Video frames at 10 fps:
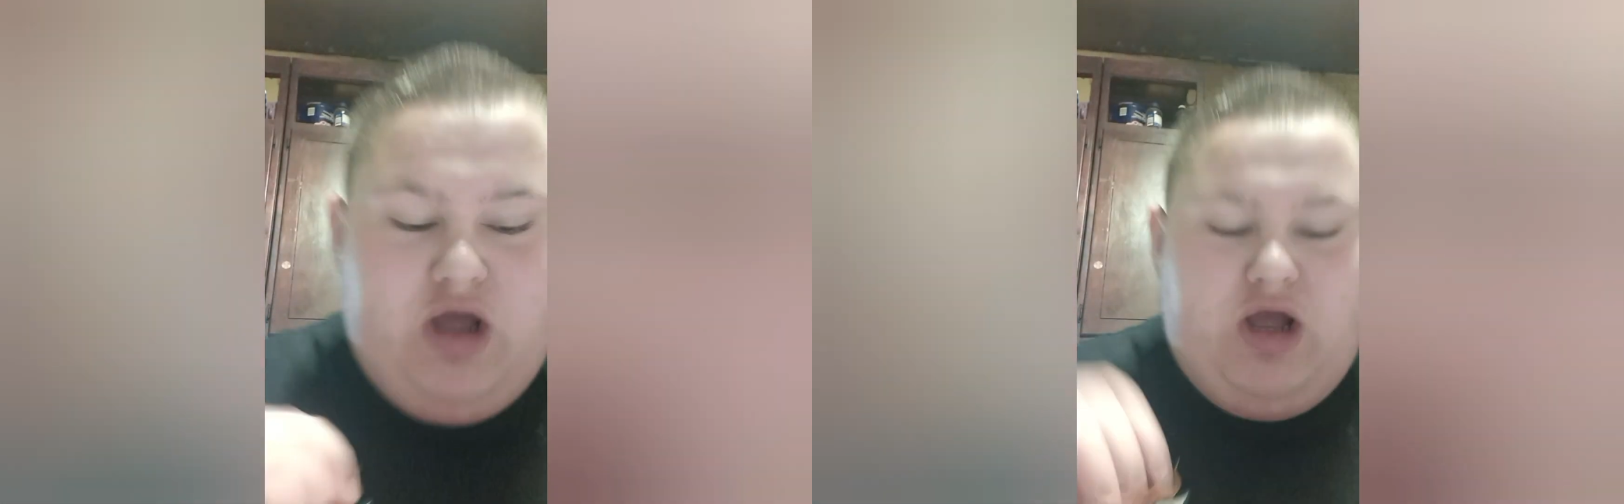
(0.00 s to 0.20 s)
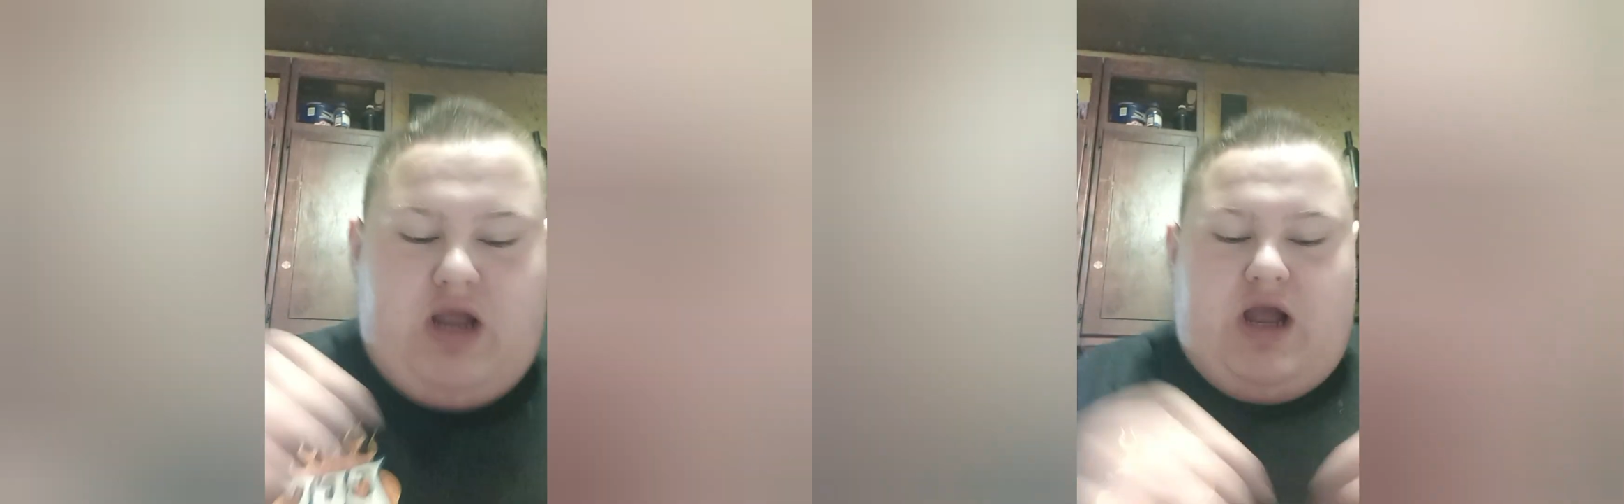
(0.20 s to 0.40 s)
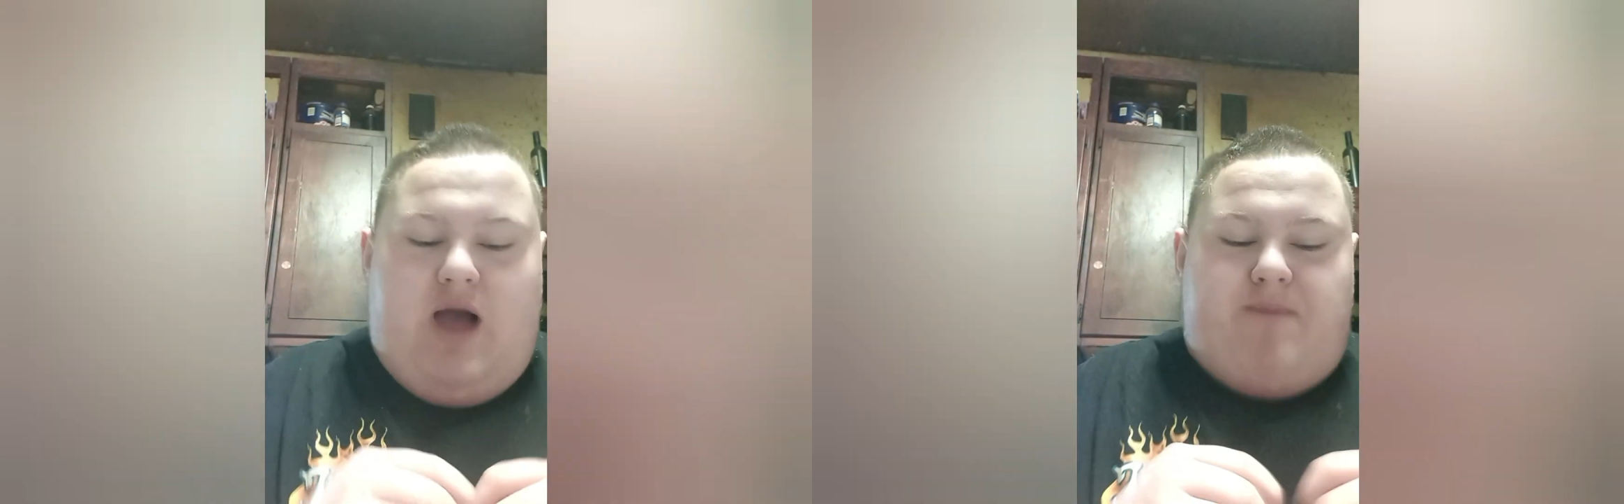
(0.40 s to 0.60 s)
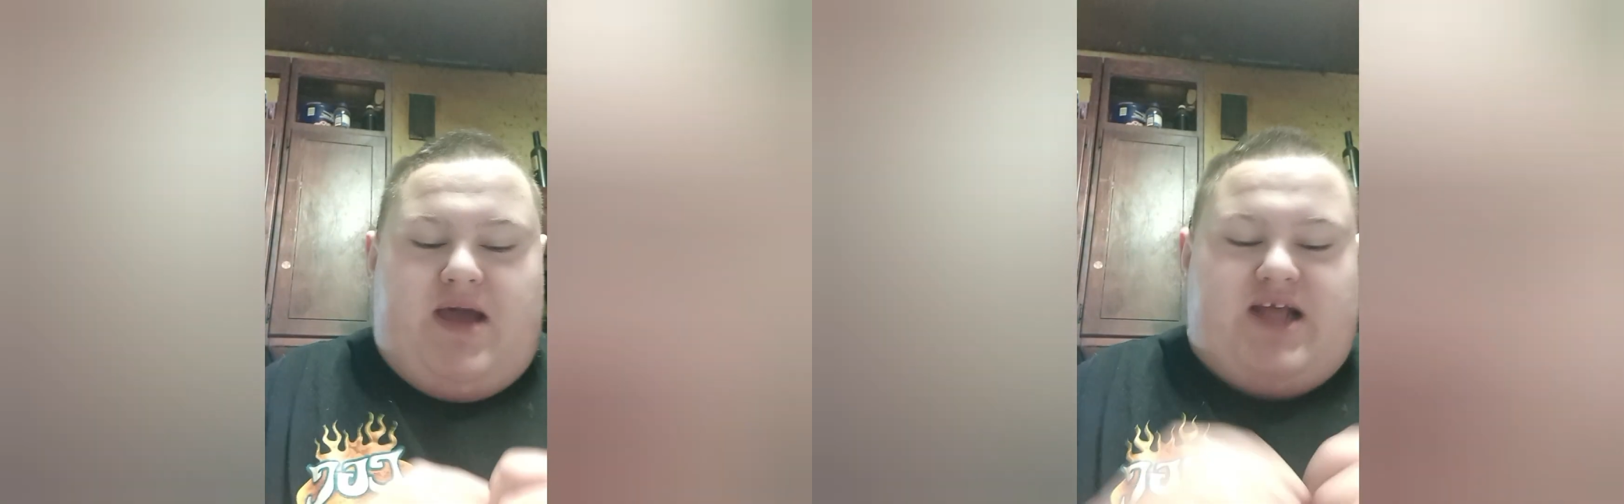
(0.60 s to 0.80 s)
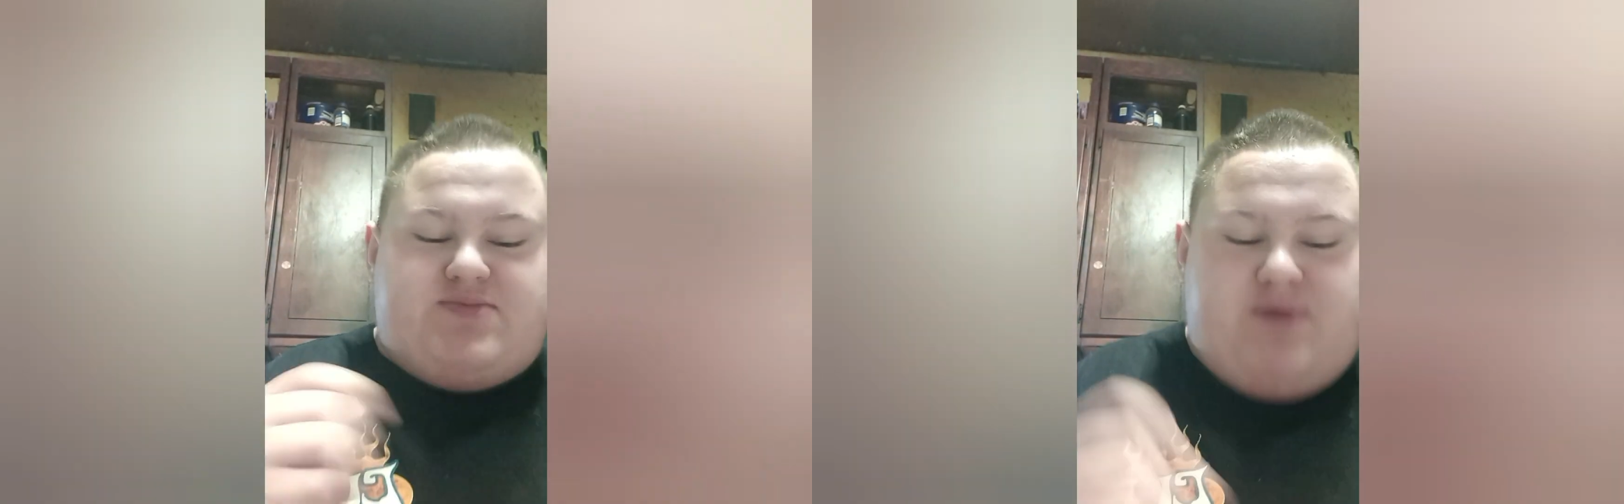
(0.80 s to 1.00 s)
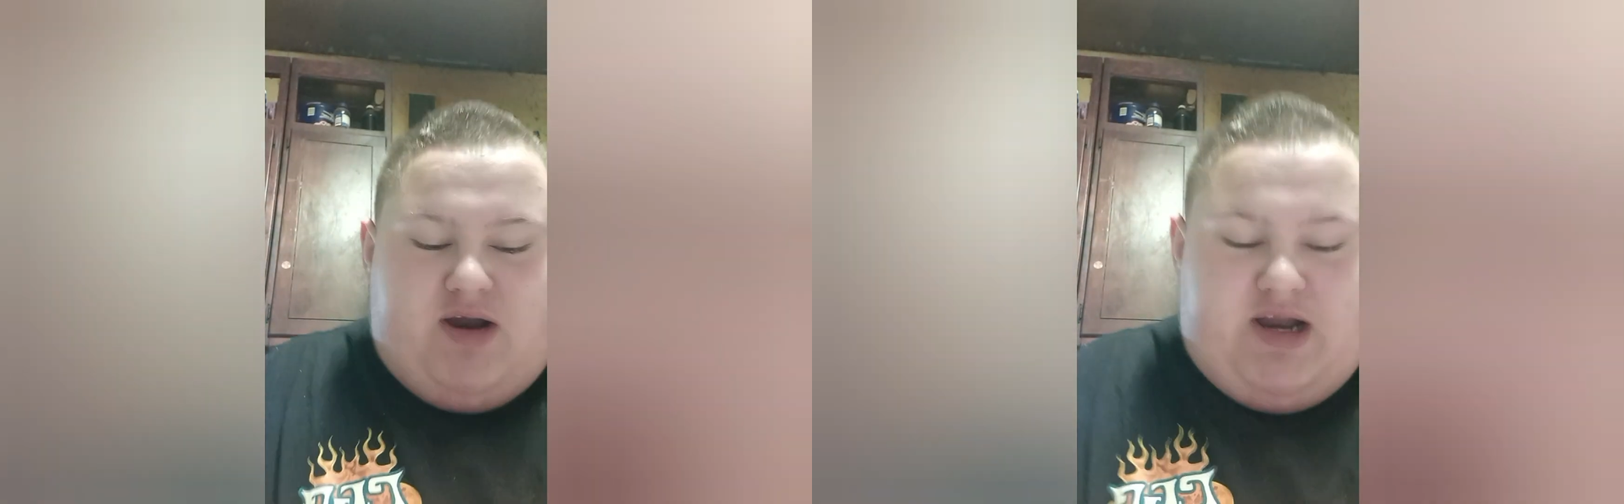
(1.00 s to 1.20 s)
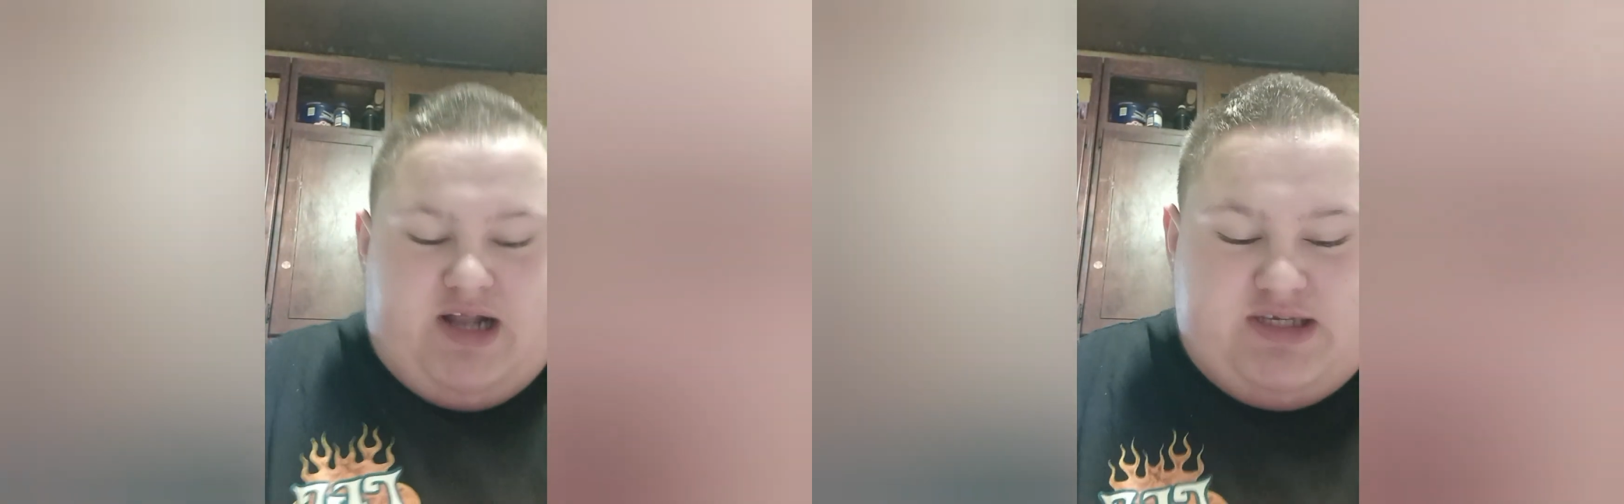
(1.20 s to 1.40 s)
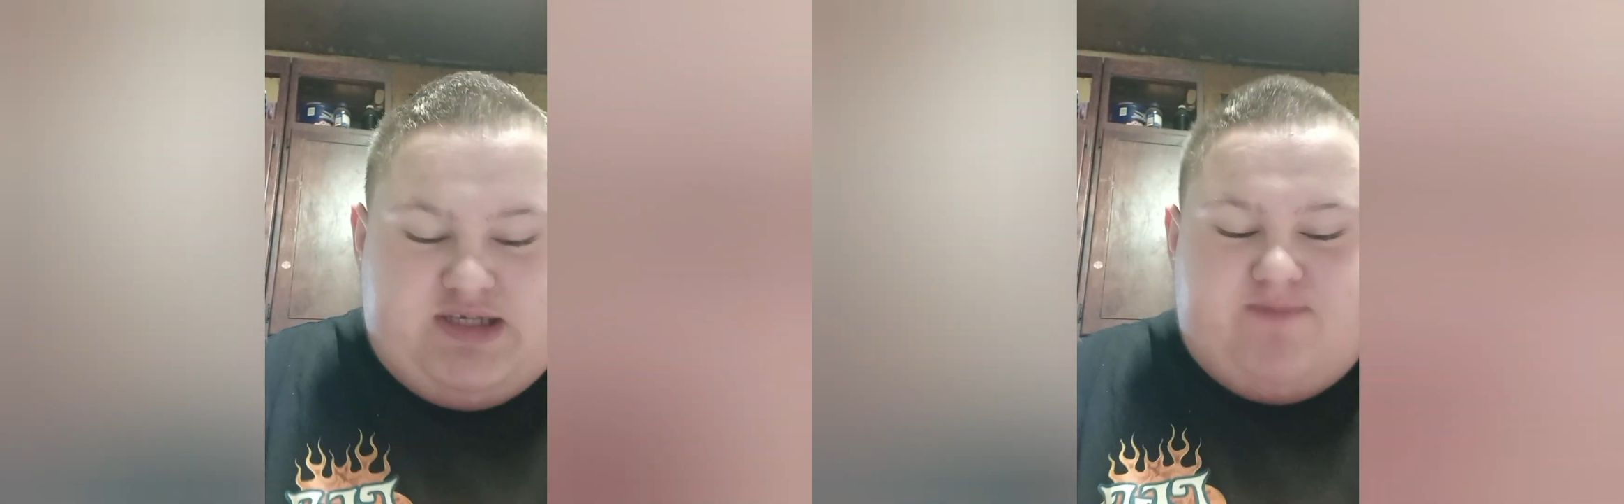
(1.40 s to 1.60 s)
combat
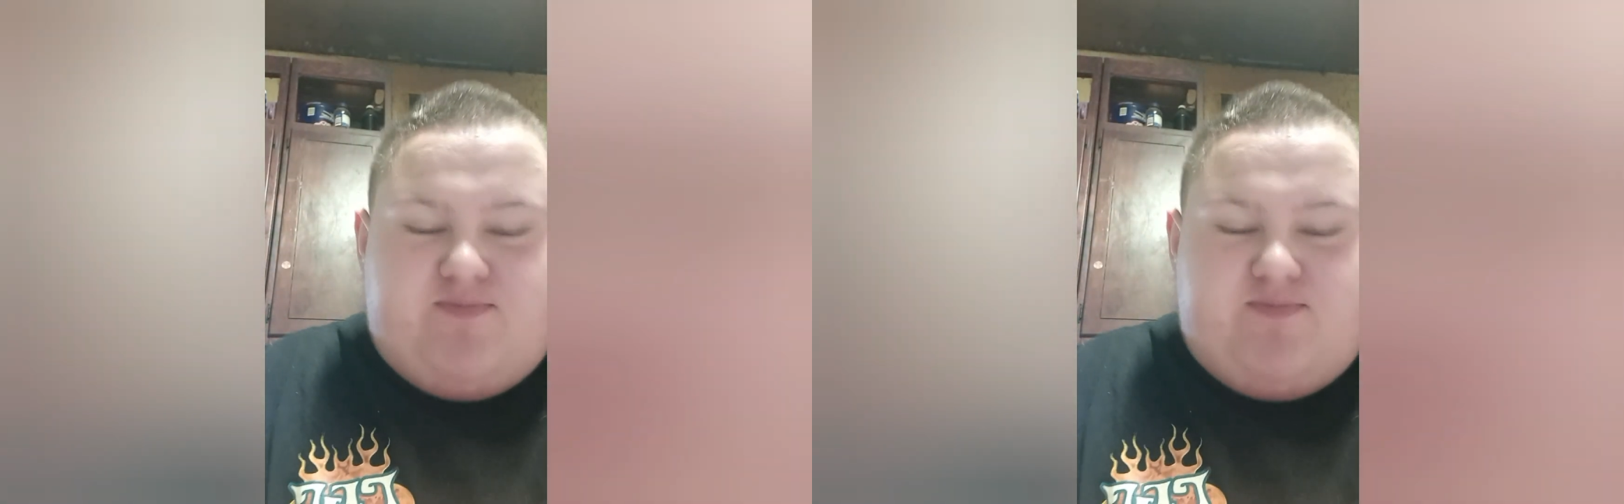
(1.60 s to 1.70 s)
experience.